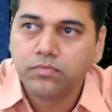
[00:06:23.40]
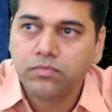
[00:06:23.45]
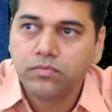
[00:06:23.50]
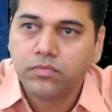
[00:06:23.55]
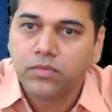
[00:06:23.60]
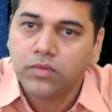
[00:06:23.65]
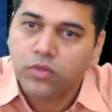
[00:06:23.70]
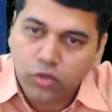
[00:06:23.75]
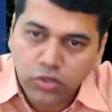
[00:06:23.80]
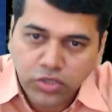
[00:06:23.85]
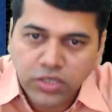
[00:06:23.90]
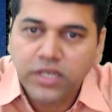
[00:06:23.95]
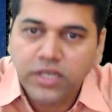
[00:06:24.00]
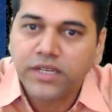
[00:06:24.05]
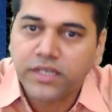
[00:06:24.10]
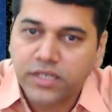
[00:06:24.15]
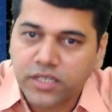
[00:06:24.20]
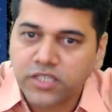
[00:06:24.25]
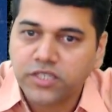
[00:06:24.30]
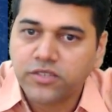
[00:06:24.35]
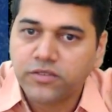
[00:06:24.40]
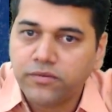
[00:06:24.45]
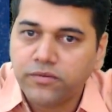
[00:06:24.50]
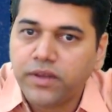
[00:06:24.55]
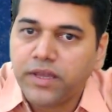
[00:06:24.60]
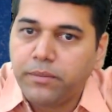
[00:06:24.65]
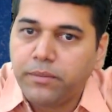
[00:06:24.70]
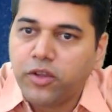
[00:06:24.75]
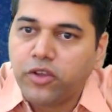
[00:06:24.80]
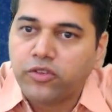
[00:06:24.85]
Notional interest.
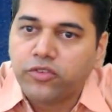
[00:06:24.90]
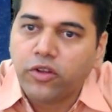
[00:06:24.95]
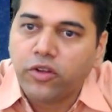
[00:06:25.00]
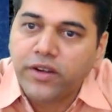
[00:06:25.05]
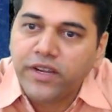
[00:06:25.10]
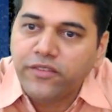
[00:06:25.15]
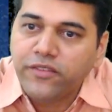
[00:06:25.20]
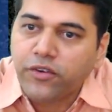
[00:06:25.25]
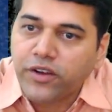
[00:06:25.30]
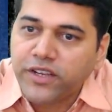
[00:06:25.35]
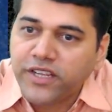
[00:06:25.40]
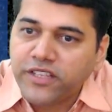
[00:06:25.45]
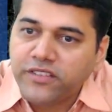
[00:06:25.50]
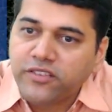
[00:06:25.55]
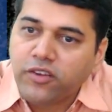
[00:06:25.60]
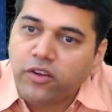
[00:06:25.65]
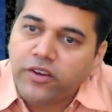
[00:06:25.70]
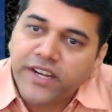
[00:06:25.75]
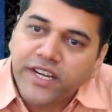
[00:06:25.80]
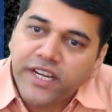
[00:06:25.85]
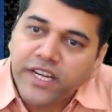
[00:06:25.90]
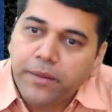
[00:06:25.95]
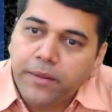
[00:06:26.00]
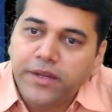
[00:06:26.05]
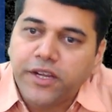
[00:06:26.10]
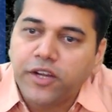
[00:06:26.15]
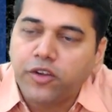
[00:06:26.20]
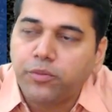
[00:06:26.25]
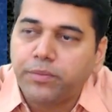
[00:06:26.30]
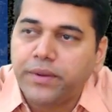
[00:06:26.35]
Why? Because already 40 is already
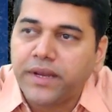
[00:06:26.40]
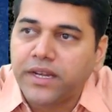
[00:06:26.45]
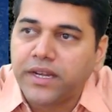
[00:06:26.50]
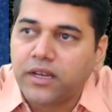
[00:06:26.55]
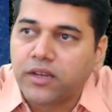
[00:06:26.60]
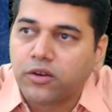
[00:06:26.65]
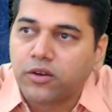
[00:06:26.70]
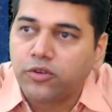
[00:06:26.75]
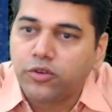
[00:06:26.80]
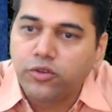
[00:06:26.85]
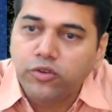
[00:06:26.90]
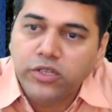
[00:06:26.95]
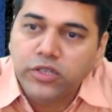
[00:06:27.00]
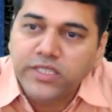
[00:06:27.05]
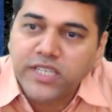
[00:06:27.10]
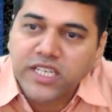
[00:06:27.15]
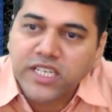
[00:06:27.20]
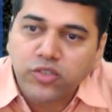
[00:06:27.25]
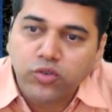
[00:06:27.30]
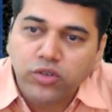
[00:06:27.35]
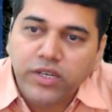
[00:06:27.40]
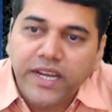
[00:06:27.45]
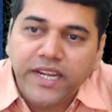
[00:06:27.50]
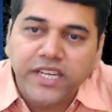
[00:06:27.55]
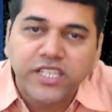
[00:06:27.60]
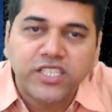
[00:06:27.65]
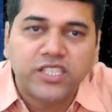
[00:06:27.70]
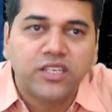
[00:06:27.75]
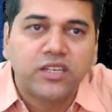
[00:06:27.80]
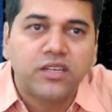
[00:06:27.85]
debited to P&L account. You will charge only
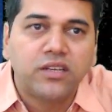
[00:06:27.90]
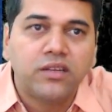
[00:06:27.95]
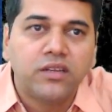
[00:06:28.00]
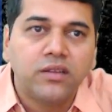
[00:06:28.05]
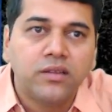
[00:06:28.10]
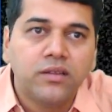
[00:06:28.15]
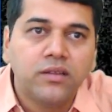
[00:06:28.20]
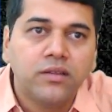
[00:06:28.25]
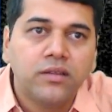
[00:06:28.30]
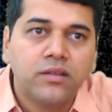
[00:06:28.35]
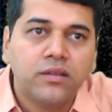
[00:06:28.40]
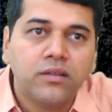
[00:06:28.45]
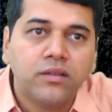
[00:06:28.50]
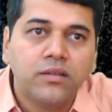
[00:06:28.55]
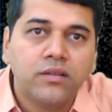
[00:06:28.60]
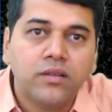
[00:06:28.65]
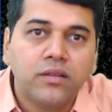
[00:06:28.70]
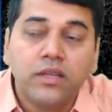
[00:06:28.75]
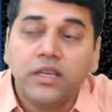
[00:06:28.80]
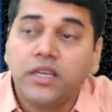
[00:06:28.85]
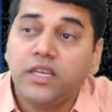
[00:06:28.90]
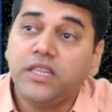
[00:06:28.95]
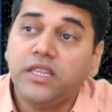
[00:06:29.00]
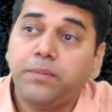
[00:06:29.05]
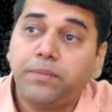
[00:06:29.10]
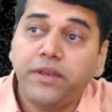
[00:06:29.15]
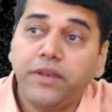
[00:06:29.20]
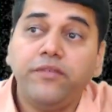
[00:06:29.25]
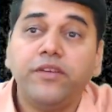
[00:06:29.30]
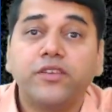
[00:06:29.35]
additional. In the
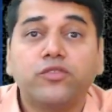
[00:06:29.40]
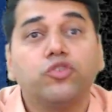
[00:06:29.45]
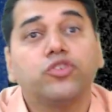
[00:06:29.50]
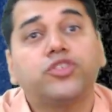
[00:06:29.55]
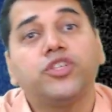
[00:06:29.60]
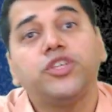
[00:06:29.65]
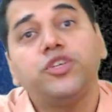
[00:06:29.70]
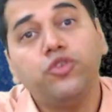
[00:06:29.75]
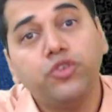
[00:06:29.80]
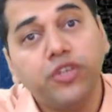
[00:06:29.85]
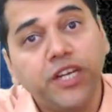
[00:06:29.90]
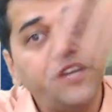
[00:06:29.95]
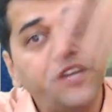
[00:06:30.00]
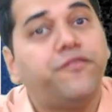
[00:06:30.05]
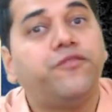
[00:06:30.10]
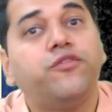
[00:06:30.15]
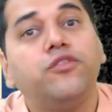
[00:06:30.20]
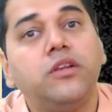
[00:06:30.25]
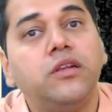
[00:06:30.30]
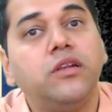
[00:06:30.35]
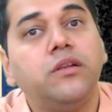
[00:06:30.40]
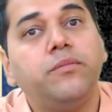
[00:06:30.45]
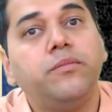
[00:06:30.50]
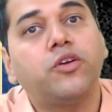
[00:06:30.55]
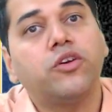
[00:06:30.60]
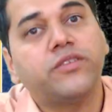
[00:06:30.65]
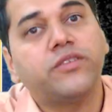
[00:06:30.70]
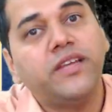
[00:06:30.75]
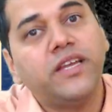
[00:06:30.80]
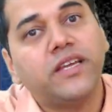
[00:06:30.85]
previous question, you did full
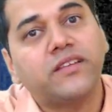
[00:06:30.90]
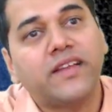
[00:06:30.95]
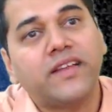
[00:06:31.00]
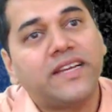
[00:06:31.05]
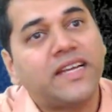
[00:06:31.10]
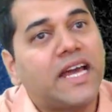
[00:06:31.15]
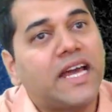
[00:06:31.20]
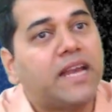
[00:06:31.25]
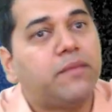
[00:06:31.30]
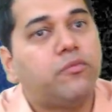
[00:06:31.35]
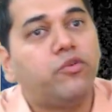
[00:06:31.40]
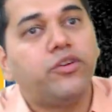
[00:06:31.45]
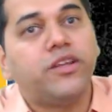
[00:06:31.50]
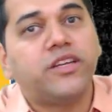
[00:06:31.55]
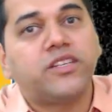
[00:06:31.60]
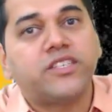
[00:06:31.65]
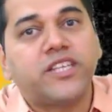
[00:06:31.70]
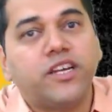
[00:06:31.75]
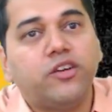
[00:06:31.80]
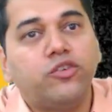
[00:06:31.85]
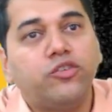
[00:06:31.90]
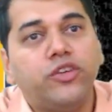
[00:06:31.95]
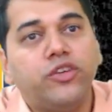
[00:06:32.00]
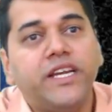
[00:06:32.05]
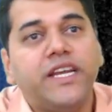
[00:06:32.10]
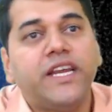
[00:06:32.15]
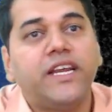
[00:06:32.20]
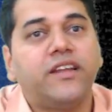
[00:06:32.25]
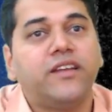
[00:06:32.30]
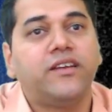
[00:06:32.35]
because he has entire amount he has taken to
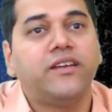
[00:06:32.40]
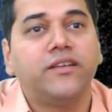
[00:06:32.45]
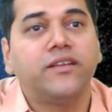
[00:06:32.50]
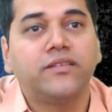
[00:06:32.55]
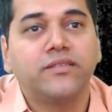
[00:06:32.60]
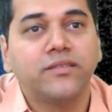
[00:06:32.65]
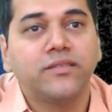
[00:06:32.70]
retained earnings.